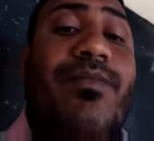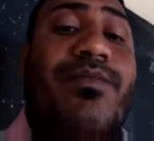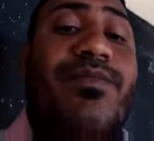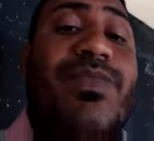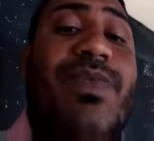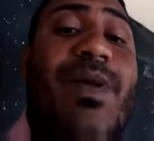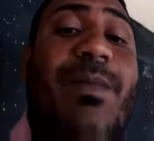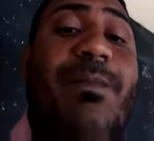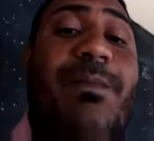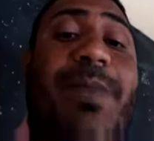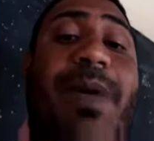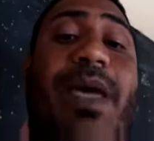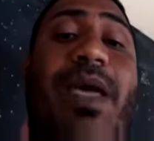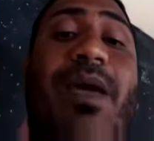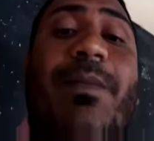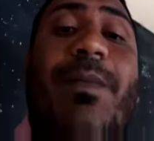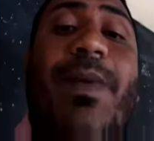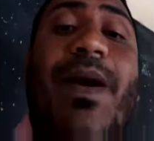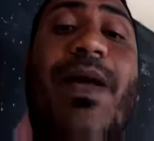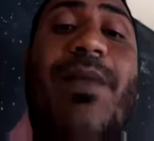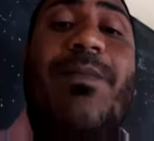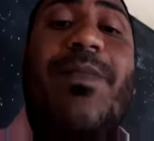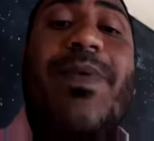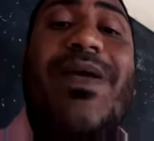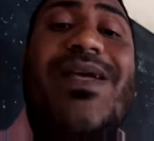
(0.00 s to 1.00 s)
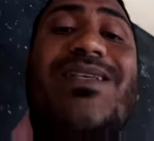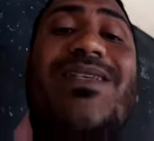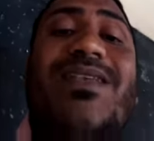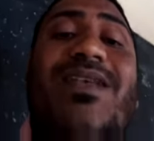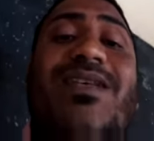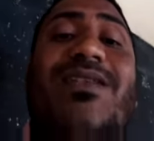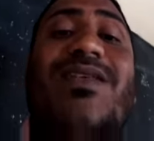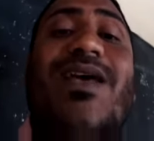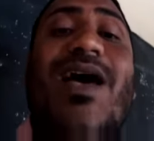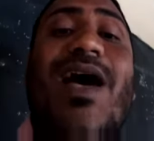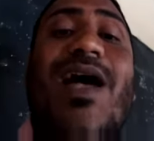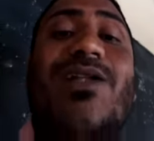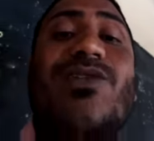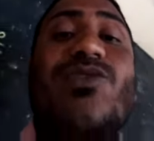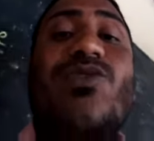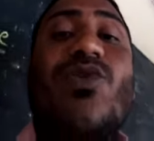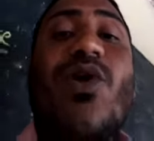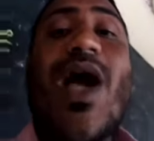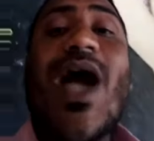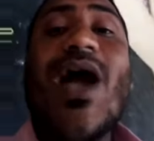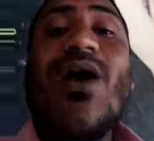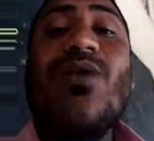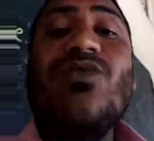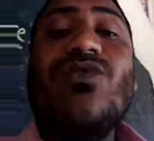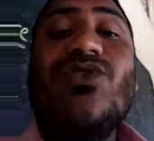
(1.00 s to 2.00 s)
the paper pieces also
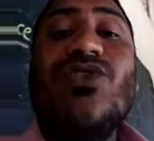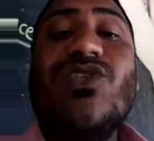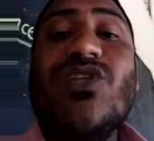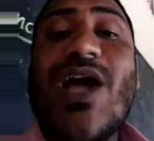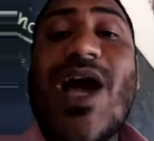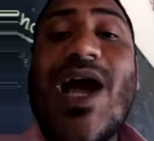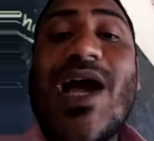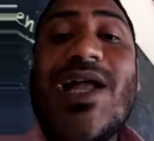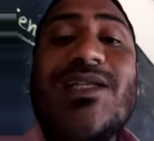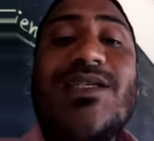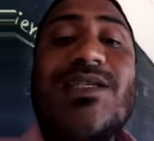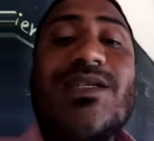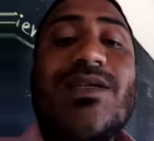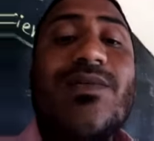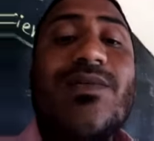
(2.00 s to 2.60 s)
have charge